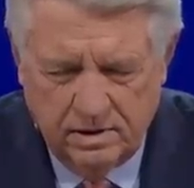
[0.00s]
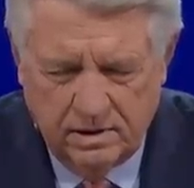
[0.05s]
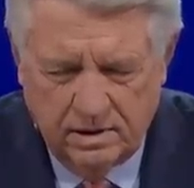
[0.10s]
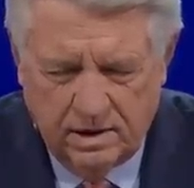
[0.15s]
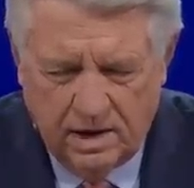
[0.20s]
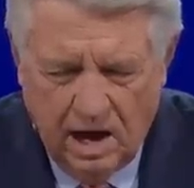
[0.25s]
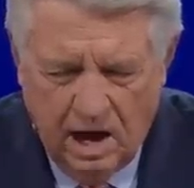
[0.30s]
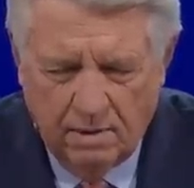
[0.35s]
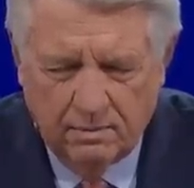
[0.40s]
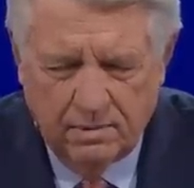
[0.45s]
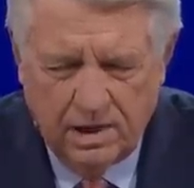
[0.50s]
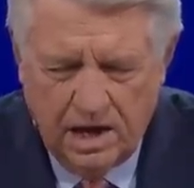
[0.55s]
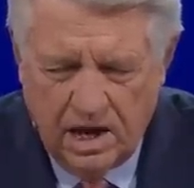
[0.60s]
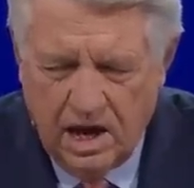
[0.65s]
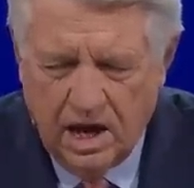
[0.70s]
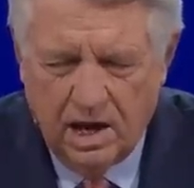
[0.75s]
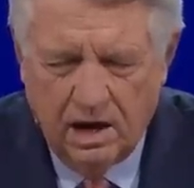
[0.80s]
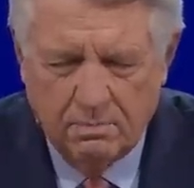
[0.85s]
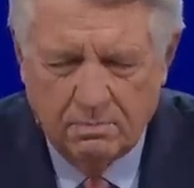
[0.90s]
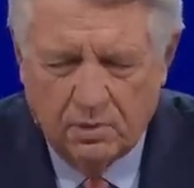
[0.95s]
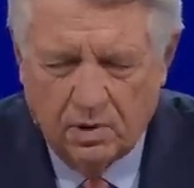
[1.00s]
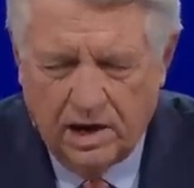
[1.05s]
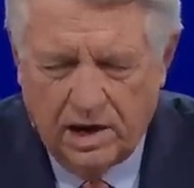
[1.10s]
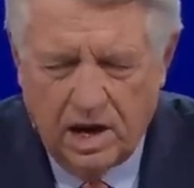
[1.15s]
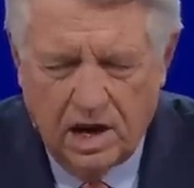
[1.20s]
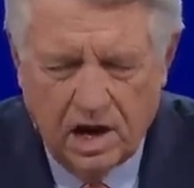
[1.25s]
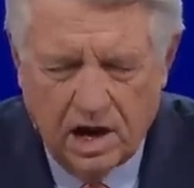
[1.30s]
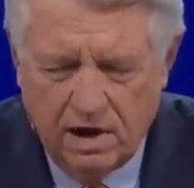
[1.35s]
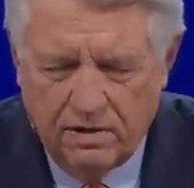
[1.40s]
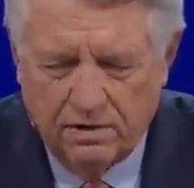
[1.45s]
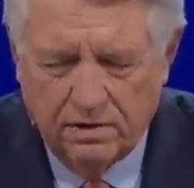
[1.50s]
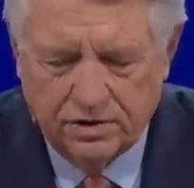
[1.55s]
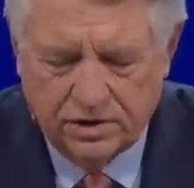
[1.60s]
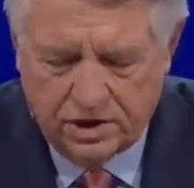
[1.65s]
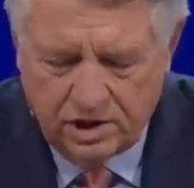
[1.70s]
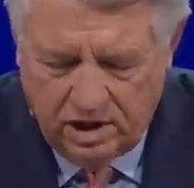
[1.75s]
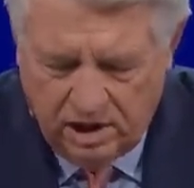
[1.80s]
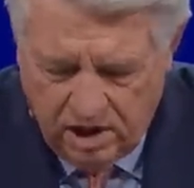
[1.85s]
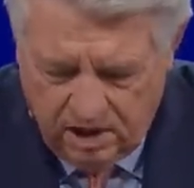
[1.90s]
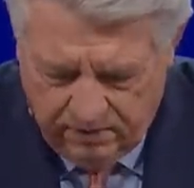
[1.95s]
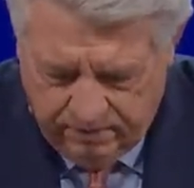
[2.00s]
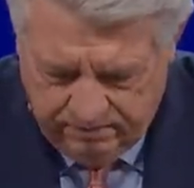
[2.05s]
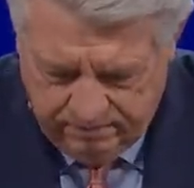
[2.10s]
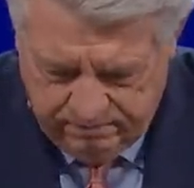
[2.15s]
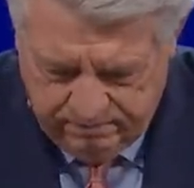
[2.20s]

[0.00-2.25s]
Count me in in bringing others to you.